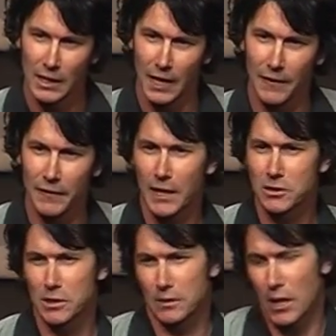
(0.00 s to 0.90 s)
And then
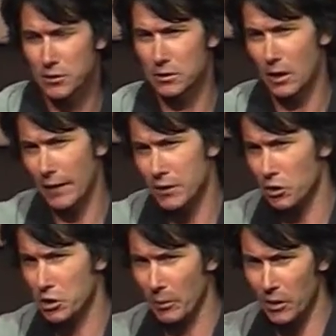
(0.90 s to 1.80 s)
those
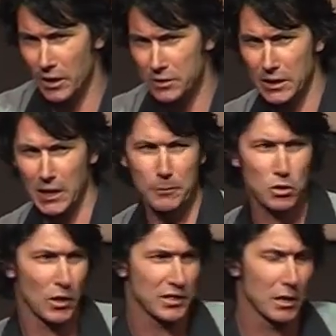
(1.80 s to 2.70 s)
entrepreneurs that keep
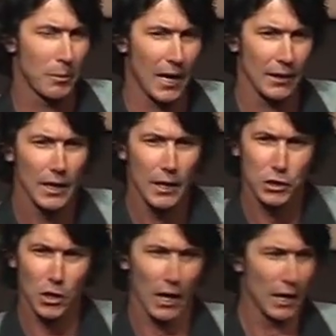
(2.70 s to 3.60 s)
stressing about,
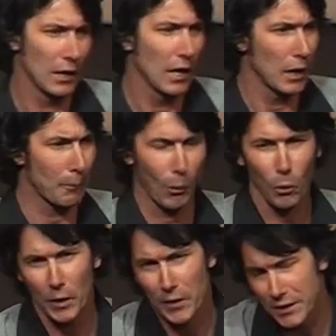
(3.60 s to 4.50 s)
should I
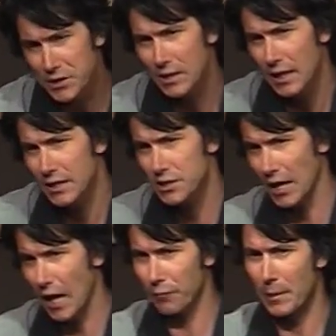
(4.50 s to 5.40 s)
employ this
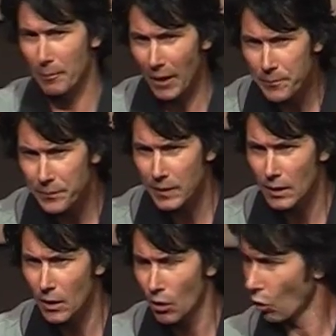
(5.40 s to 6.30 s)
staff member
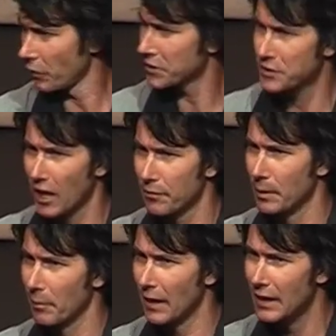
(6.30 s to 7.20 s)
or this staff
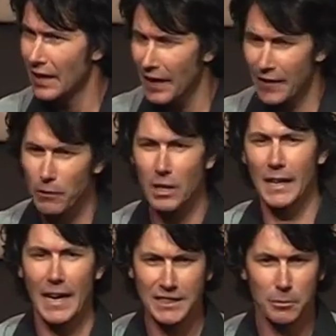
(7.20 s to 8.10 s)
member? And they really
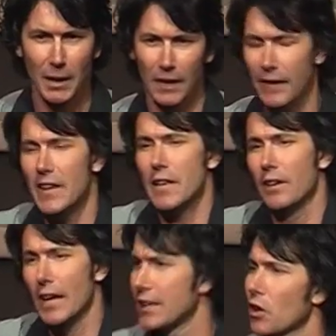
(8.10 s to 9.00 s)
angst about it. At the end of the
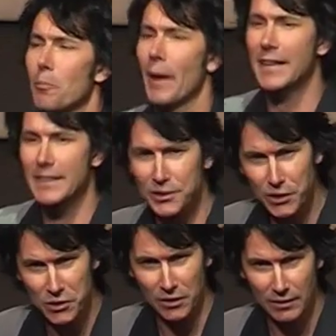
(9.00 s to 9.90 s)
day, you've got to make a
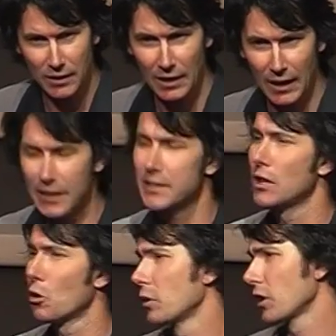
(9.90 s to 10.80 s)
decision and
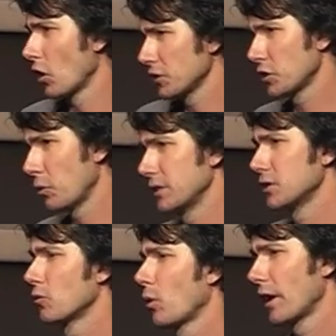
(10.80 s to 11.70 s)
deal with the
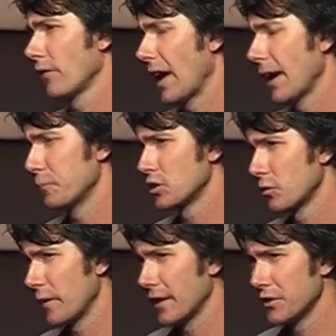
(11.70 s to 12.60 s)
consequences of whatever happens
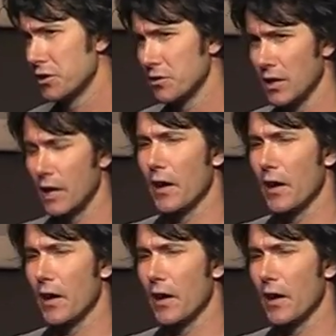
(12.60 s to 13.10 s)
from that decision.